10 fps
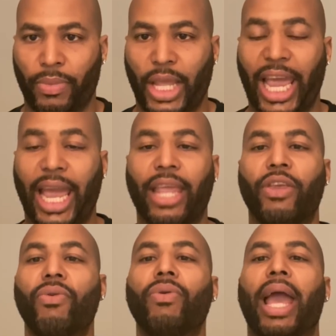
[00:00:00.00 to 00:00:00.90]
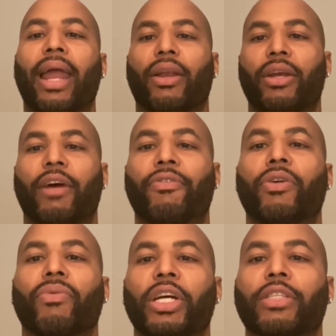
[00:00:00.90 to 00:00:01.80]
And you had enough
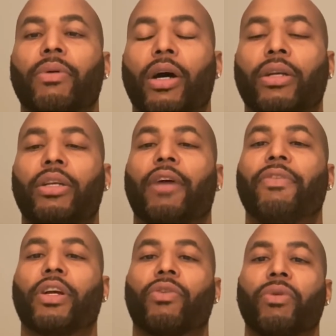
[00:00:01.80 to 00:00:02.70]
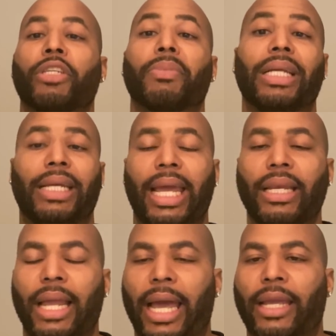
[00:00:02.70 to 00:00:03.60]
of the charisma that they
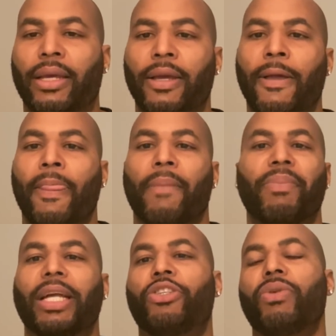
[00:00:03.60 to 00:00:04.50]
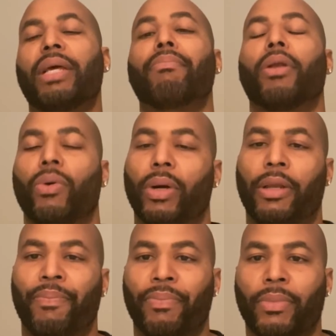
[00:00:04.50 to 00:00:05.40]
like that you didn't blow it.
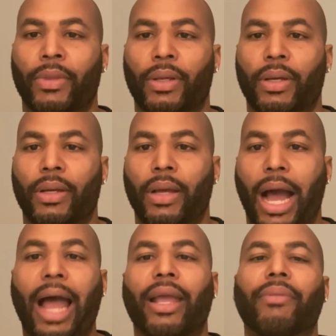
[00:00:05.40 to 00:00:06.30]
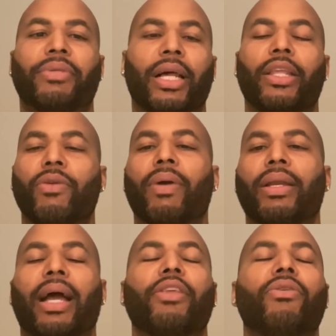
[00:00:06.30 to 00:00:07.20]
I am telling you right
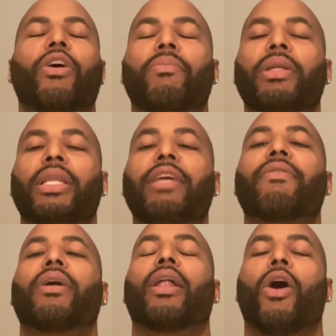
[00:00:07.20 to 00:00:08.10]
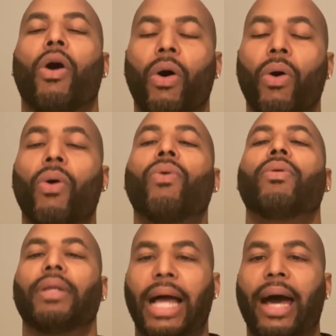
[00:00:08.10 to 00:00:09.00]
now, you're going to be leaving a whole
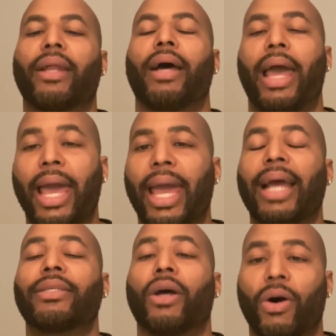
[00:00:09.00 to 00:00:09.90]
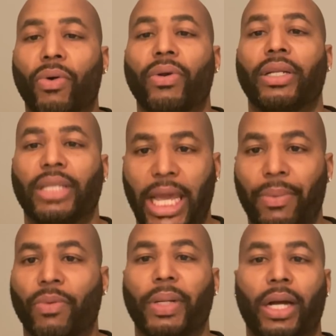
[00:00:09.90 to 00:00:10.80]
lot of ass on the
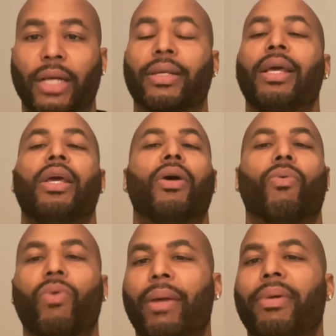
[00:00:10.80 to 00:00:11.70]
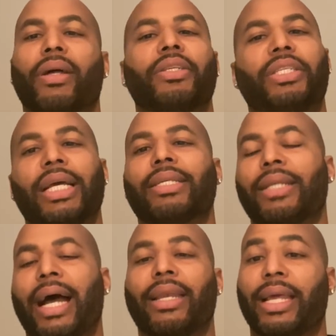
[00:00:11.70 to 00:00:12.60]
table because women are just
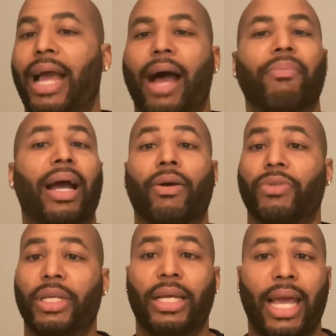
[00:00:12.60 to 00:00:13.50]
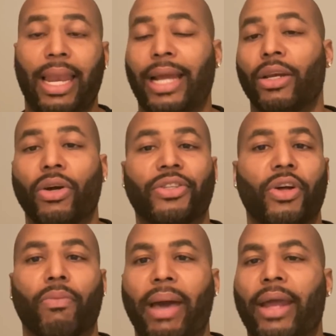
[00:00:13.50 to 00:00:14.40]
not there. I'm not going to sit here and act like looks
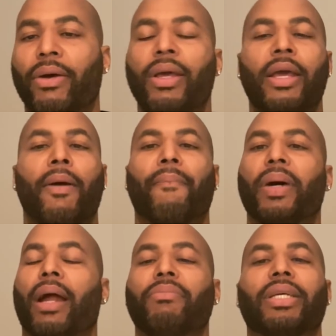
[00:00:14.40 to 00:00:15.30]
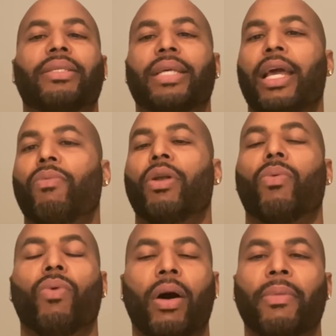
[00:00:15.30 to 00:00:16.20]
don't matter, but I'm just saying with a
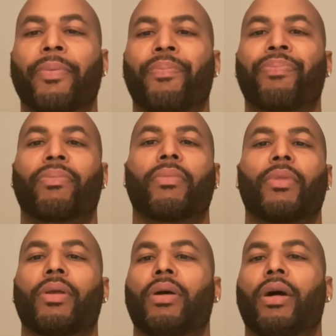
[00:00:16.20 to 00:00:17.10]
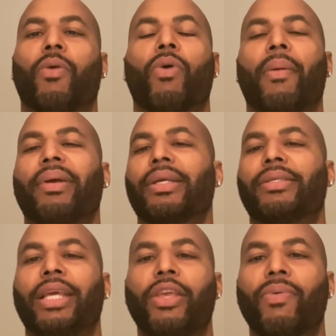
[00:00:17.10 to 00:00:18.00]
woman can
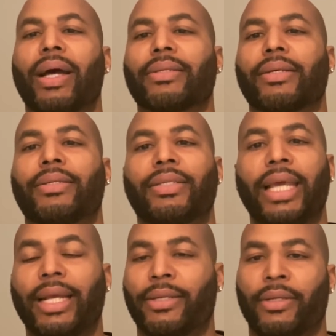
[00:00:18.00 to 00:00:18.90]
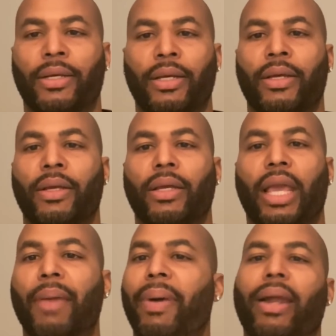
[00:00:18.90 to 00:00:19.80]
see you as a 6,
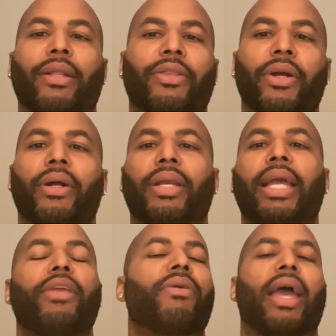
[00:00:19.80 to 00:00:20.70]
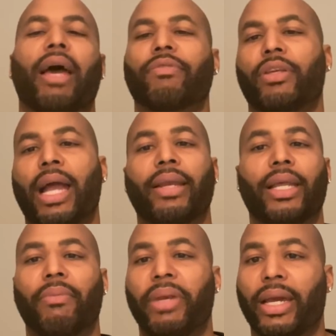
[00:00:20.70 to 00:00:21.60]
and by the 3rd day, you can have a
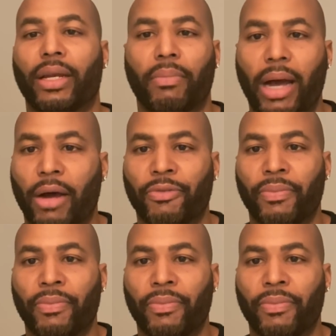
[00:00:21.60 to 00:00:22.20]
goddamn dick in her mouth.